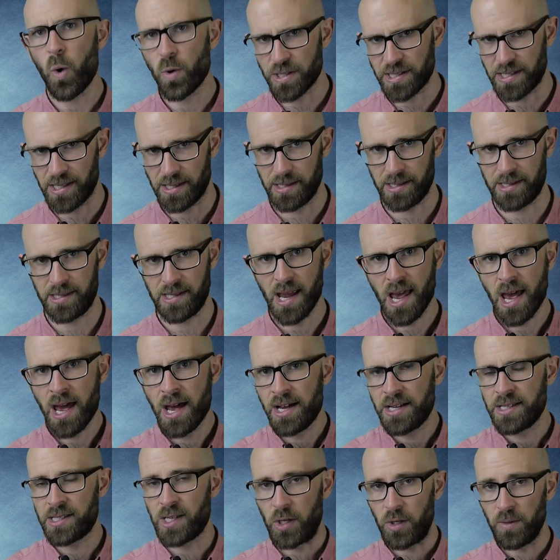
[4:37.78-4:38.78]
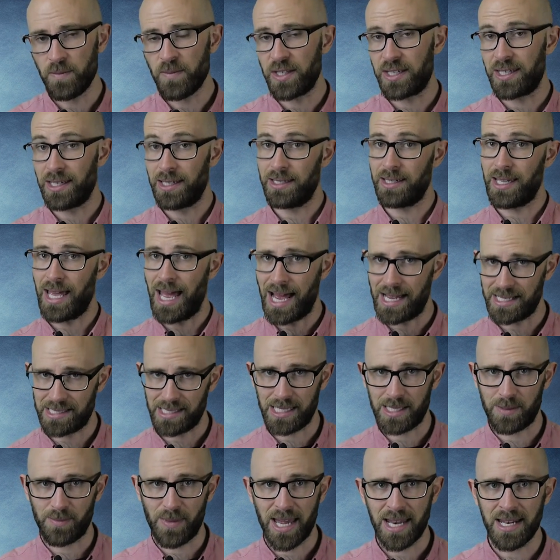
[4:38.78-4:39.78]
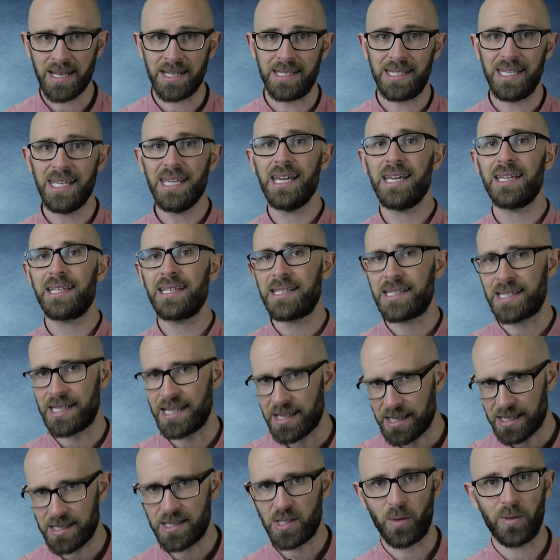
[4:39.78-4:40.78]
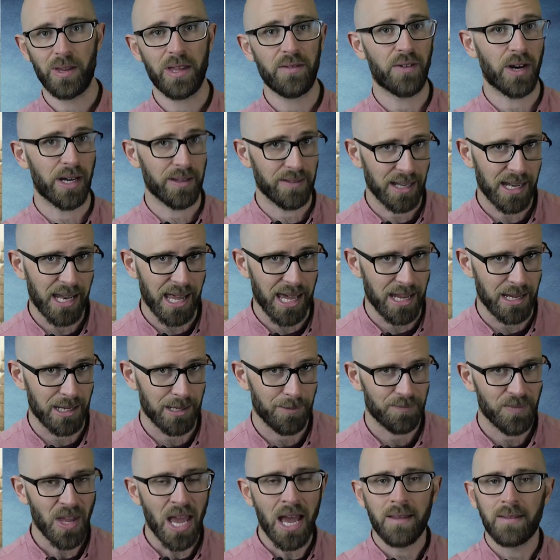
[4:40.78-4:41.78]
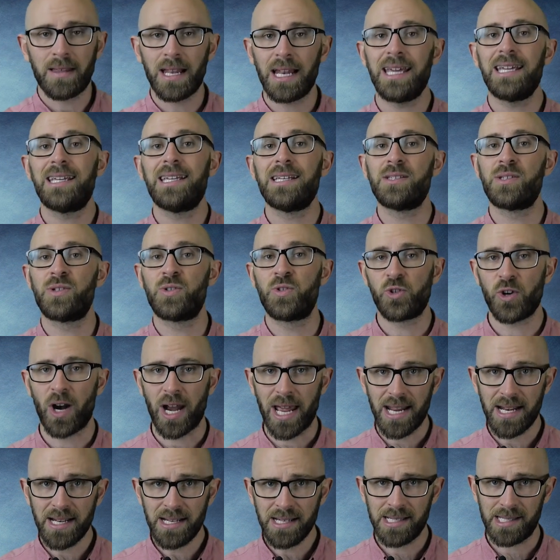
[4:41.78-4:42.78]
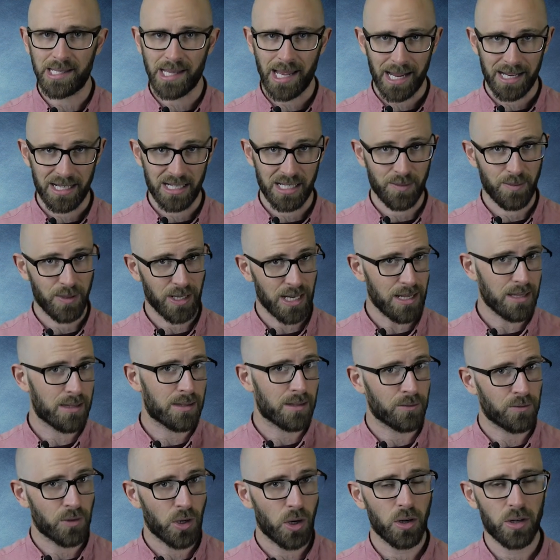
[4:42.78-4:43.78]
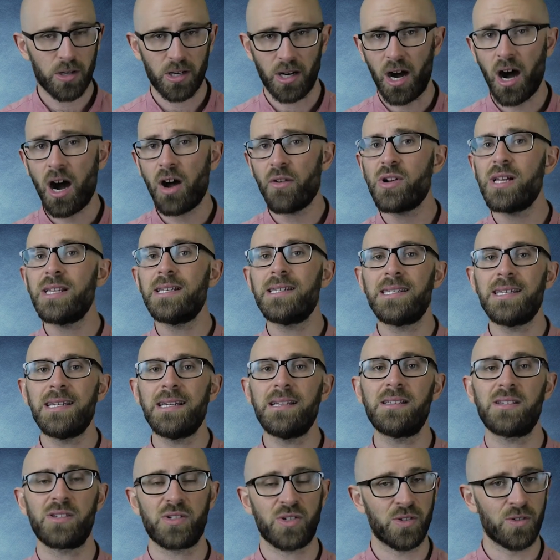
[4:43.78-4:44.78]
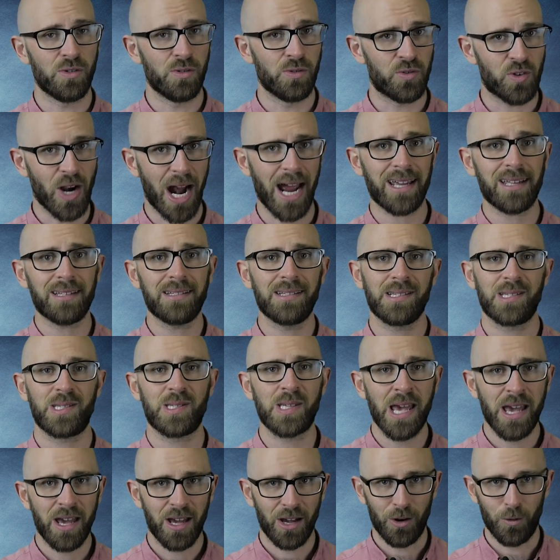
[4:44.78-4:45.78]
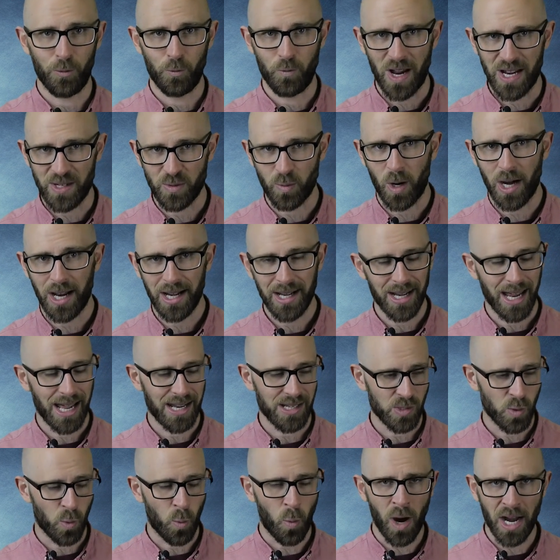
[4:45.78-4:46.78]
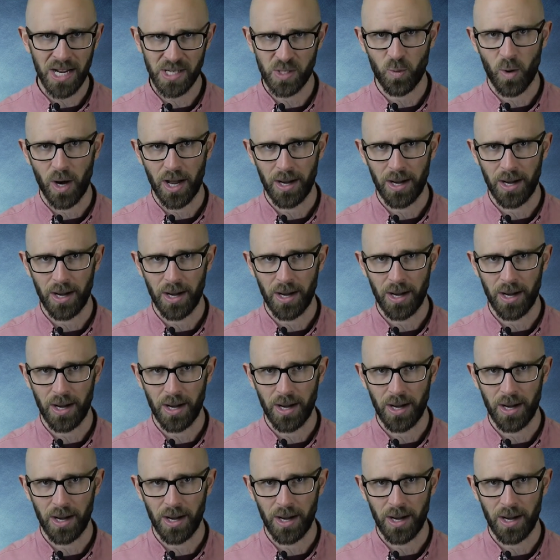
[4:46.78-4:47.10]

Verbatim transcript: horses. So the king has his men dig and dig until they find the lake. The lake is drained, and beneath the rock are indeed two dragons, a red one and a white